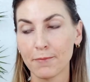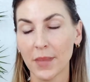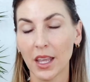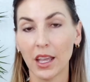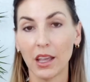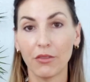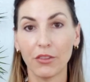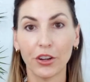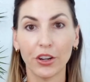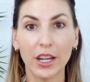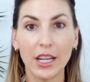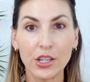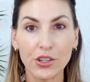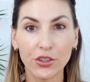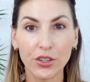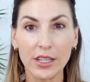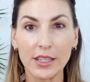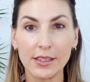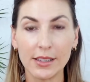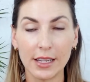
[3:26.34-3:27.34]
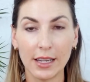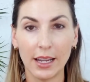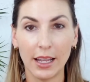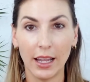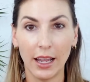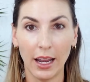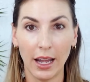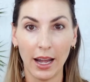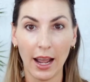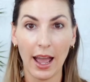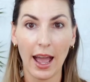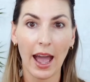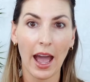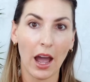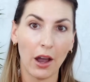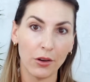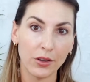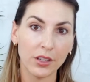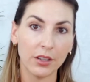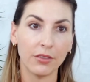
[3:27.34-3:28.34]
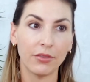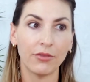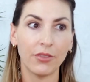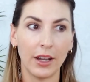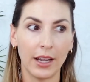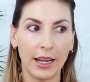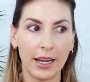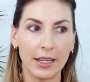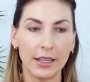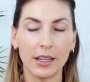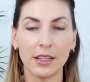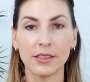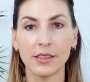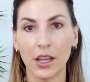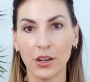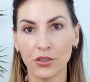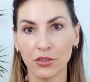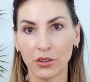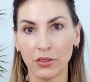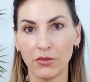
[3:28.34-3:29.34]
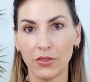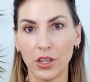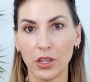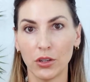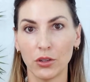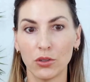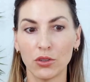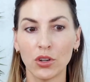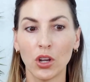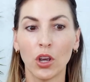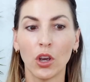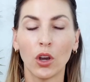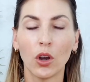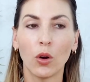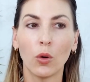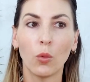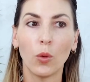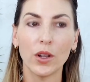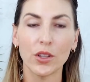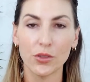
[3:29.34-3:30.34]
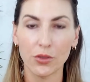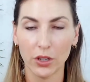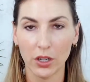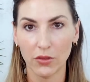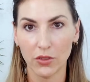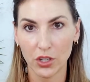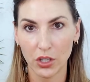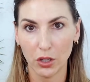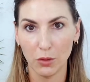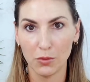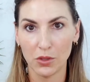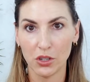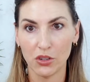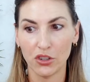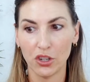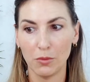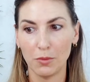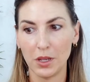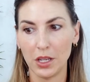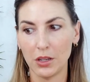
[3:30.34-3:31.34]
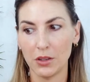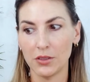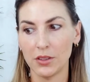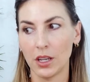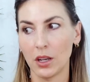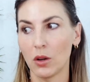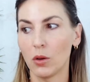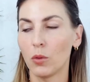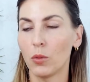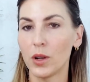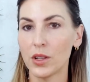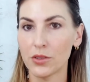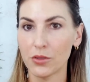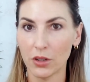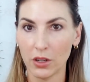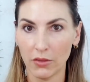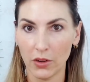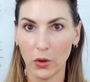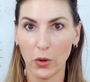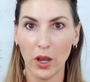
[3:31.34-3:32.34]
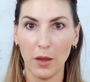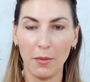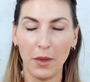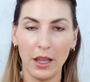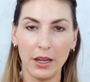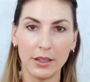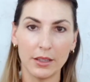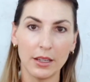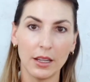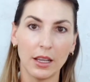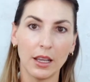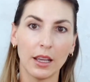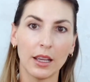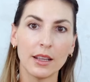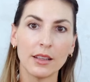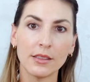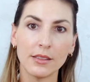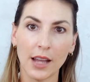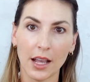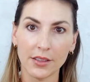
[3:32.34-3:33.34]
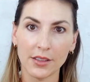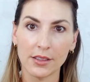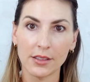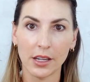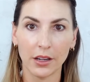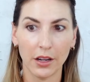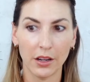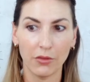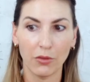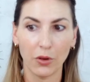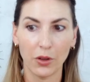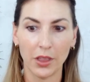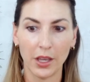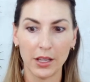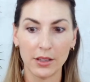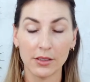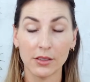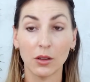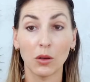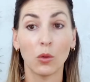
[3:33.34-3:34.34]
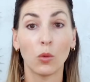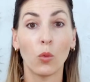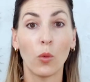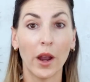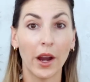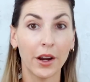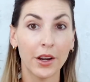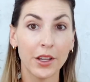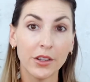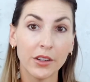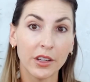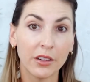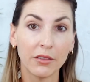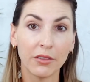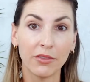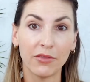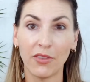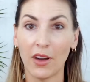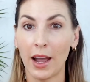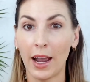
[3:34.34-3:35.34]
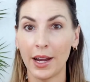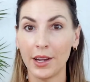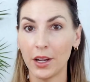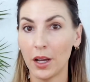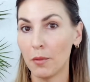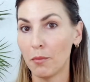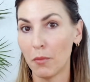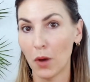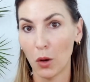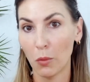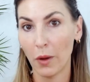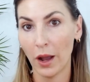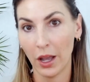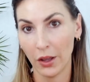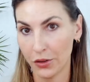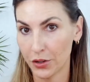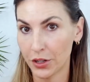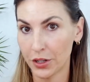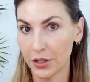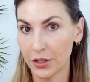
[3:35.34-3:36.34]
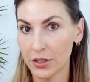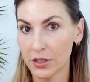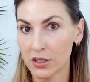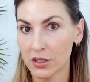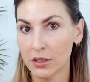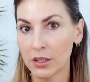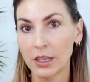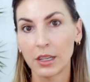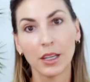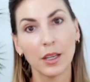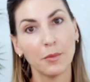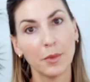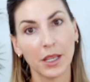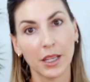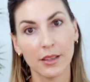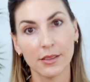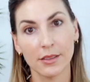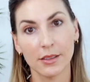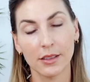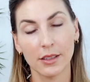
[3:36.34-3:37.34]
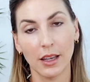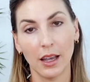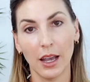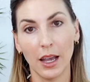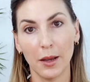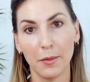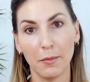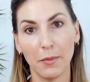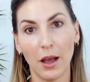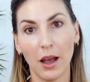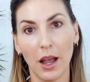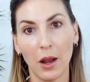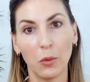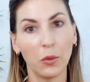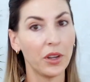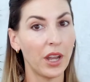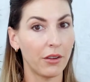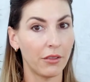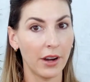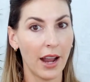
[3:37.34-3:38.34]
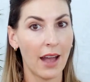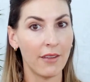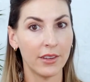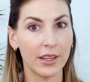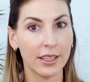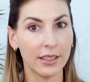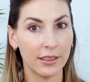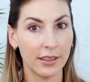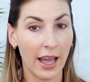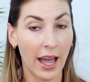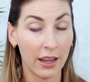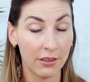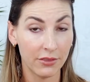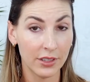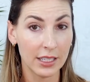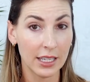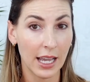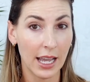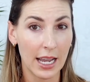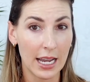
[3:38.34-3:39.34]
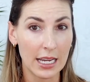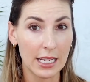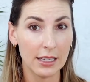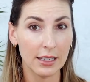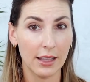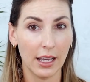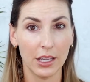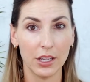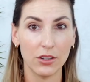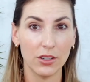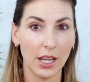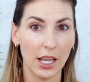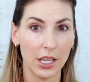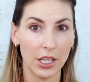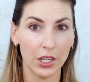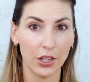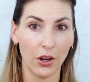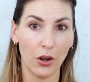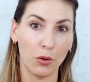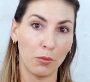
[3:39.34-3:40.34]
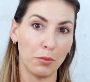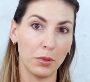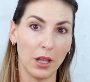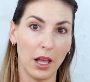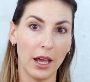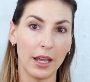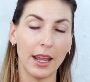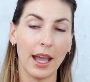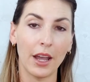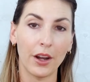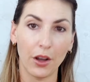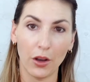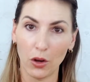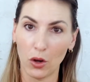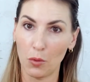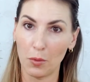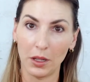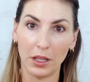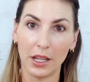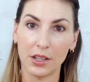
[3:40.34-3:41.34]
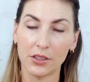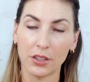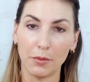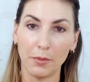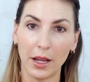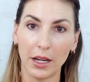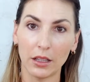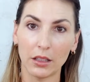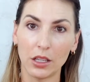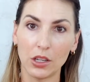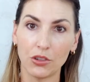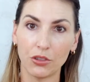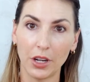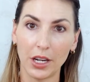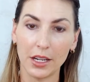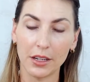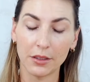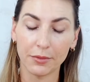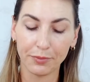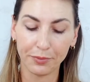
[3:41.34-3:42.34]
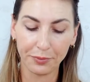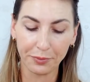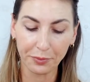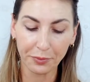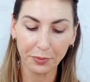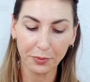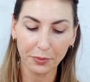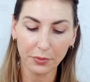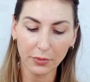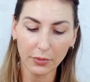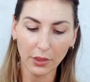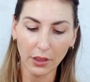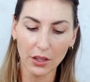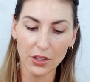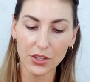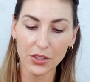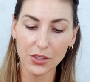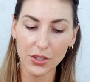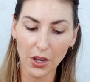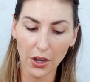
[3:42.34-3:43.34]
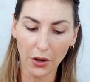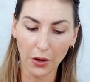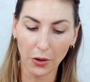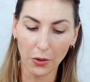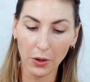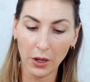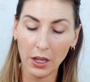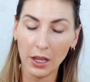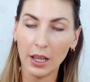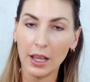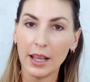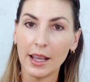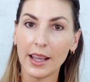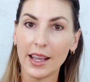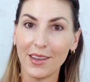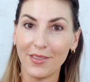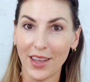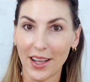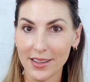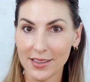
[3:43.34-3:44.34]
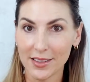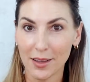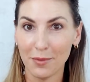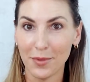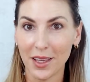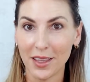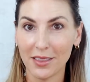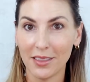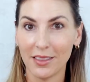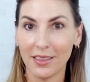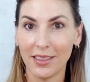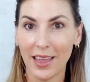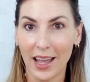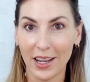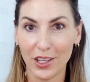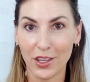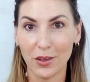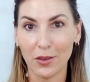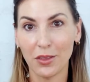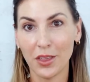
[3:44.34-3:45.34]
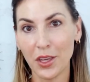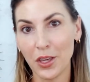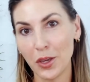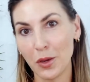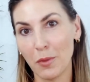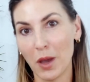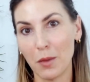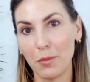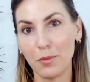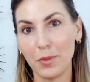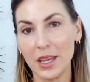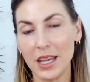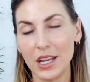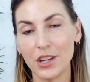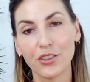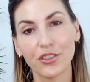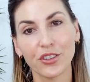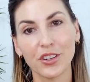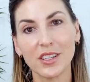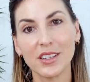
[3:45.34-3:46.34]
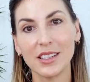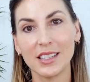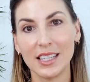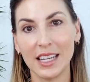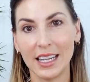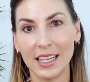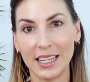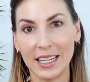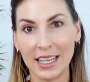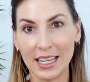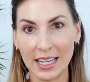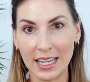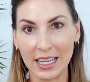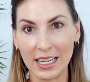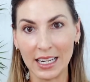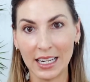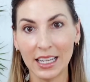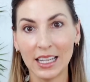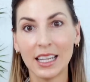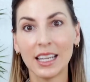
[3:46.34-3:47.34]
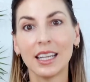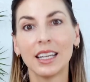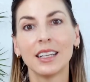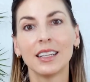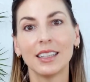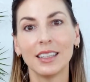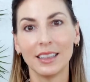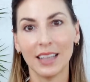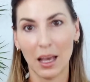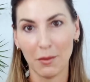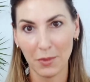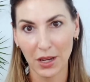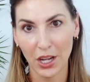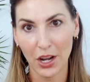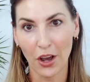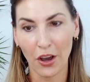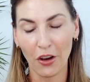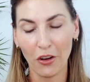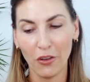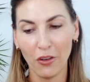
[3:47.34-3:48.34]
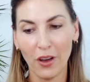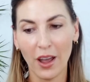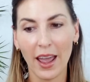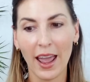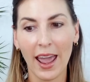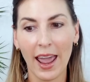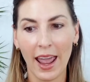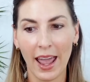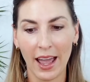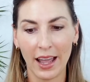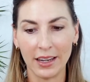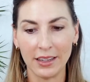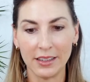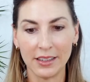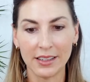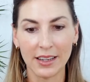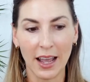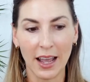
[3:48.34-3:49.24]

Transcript: if you're interested in how to find a centrifuge, what sort of tubes you should be using, what sort of equipment is necessary for this, where you can find a mobile nurse, because I will never advocate that you take your own blood at home unless you're medically trained. So if that's something that you think you might be interested in, let me know, and